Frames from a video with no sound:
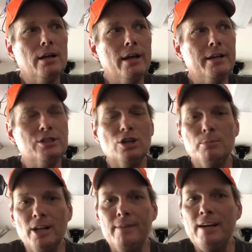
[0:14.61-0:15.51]
and he's going
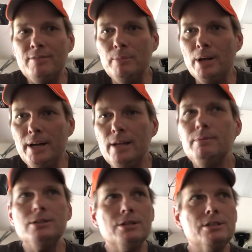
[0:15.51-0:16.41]
to blame everybody.
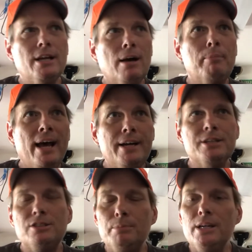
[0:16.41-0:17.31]
He's going to say how bad it
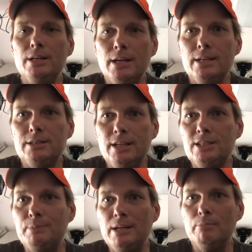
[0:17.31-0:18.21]
is to be in the United
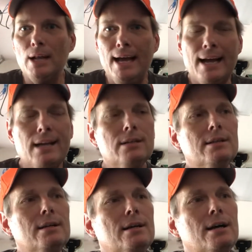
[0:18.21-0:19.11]
States being black,
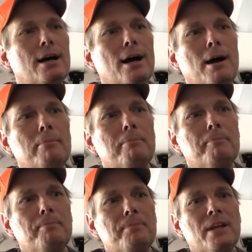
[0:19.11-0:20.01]

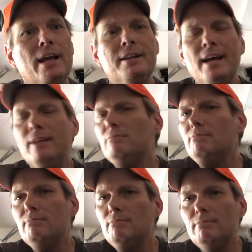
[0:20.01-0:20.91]
and that
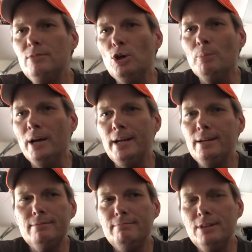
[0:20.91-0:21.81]

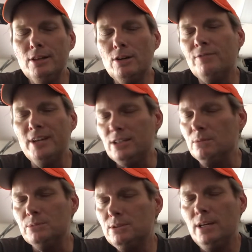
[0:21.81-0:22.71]
nobody, they're
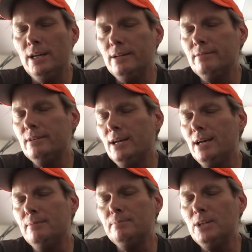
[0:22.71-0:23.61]
victims, and
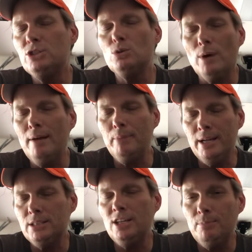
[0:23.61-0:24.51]
it's the white
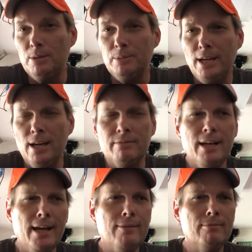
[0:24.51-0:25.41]
man that's keeping them down.
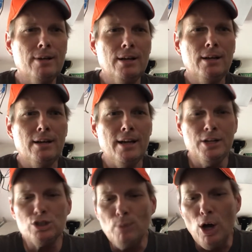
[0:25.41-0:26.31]
And in
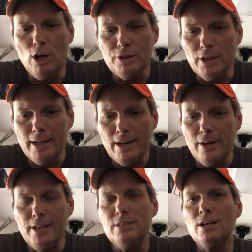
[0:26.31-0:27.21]
a small little
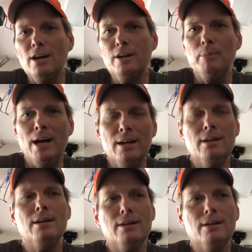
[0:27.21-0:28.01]
area he's talking about,